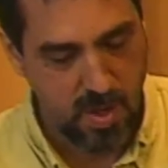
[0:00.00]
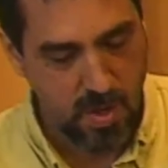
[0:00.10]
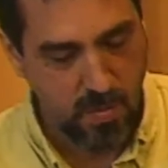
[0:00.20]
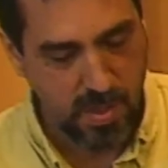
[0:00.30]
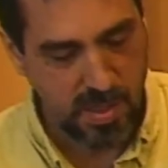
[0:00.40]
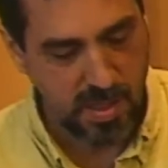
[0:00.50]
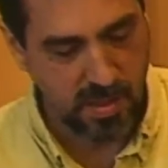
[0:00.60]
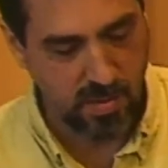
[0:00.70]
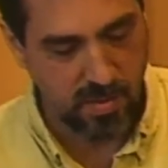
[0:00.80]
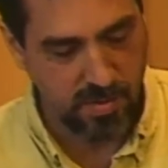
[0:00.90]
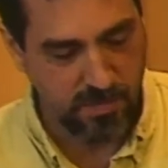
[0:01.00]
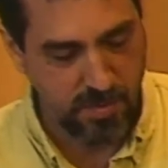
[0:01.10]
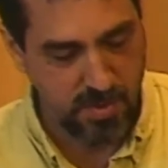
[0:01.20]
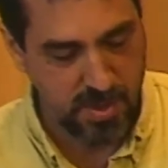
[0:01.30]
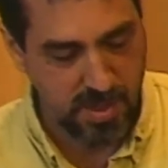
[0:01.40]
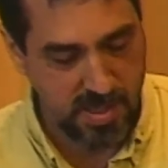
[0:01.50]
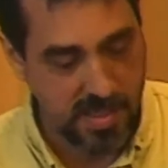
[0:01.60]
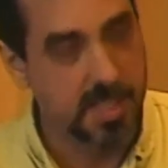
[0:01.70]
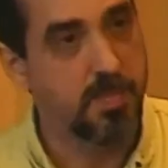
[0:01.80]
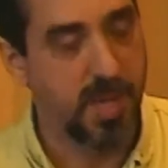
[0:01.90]
We could eat lower on the food chain,
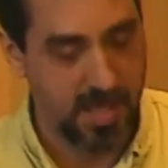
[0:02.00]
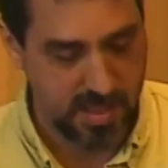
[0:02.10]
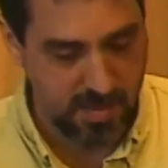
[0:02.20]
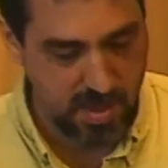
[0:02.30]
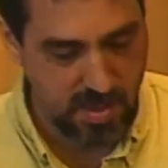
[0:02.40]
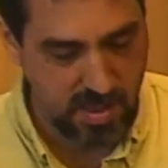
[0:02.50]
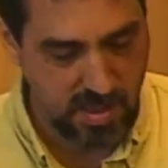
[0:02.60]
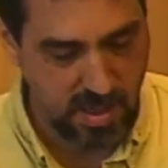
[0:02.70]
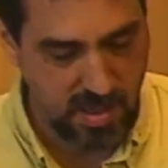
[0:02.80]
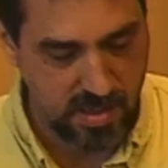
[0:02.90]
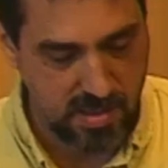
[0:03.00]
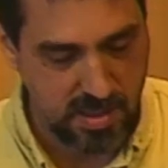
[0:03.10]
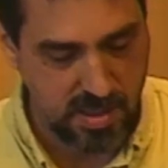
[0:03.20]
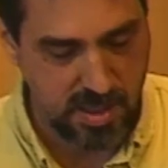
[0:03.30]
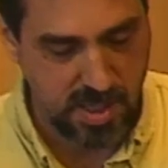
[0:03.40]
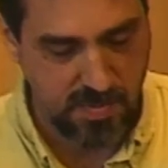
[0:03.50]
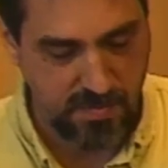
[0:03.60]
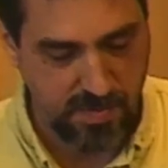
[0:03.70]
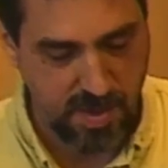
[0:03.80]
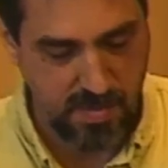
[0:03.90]
expand community gardens, and shop
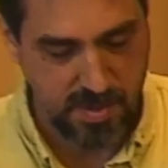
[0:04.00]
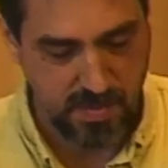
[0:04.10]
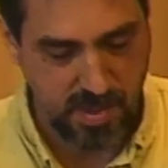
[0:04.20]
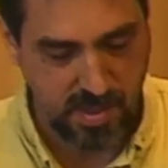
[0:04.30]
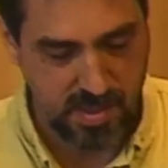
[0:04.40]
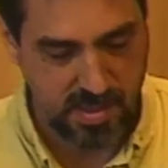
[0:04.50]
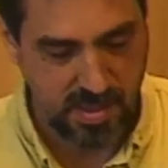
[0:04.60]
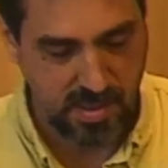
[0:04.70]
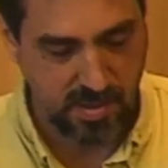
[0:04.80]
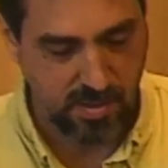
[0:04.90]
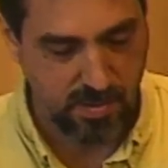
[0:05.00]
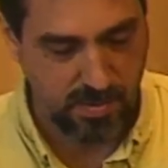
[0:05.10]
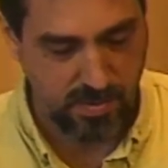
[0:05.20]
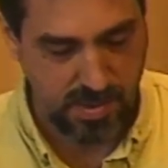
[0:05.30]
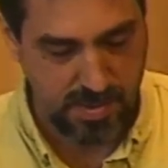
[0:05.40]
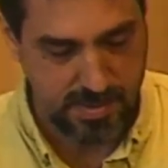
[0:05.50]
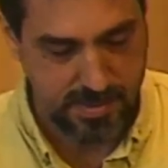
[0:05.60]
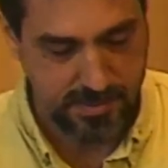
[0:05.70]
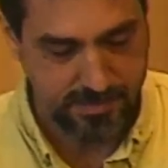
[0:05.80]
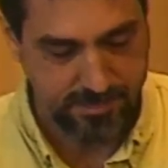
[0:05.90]
at farmers markets like the Global Greens.
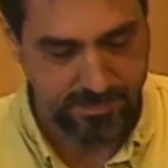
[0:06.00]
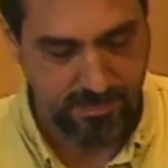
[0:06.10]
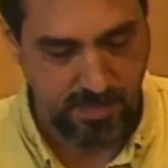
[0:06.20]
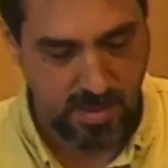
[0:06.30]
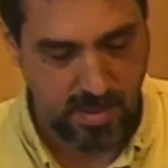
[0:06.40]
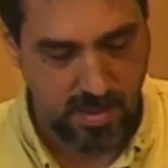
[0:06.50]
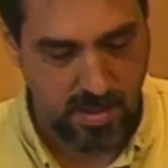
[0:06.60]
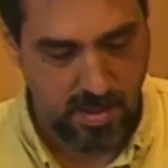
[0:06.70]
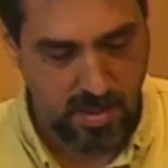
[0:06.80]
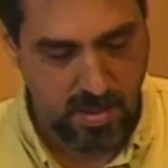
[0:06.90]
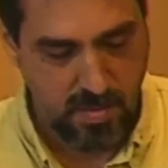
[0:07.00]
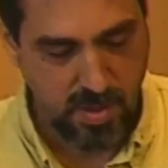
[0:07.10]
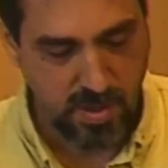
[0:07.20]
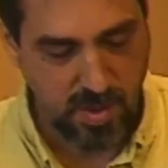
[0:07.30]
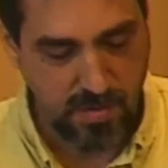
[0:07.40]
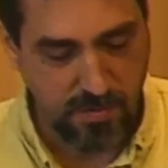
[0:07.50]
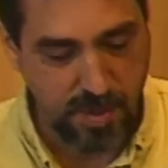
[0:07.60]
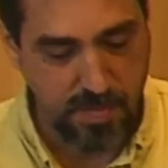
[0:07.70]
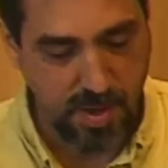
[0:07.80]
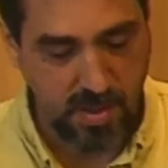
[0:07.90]
We could grant free
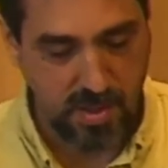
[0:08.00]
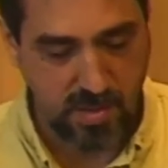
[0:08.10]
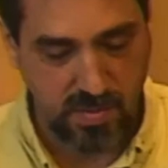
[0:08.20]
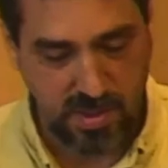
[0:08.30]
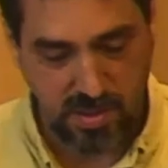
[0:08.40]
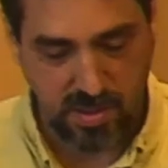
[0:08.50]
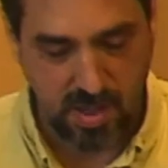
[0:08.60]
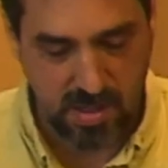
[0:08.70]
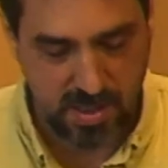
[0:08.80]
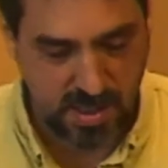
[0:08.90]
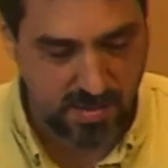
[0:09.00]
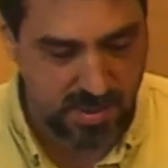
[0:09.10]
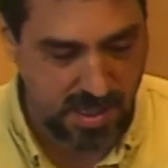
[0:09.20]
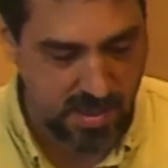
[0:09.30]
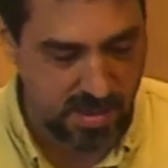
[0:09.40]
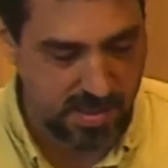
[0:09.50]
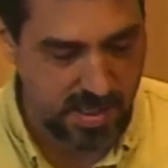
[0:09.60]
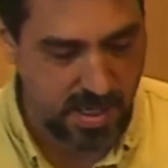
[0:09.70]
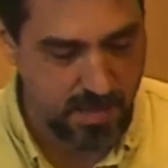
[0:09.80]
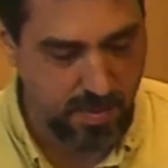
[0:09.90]
parking to electric cars downtown and at
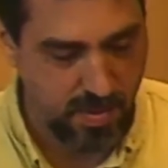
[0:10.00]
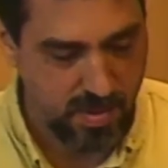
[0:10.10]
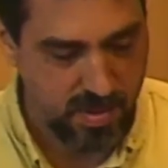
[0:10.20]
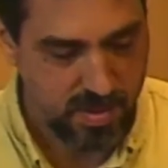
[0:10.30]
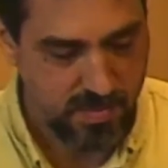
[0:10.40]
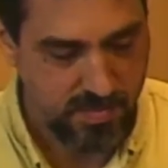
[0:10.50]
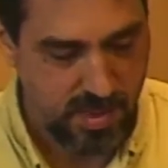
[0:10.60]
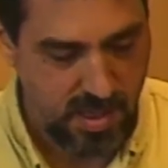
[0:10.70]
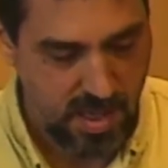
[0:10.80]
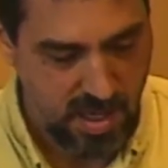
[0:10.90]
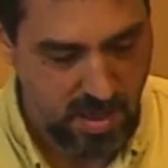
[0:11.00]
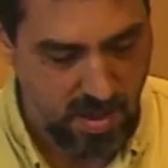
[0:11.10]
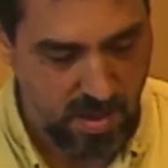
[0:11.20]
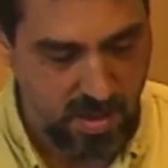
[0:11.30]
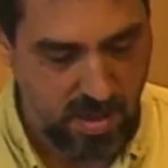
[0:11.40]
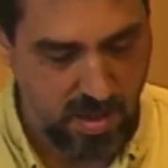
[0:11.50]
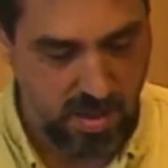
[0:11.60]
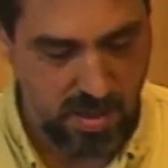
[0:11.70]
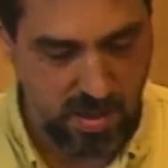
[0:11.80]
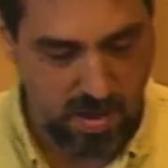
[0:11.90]
the airports, and on and
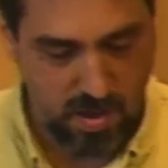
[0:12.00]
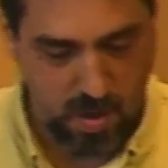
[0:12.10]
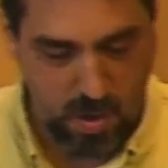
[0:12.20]
on and on,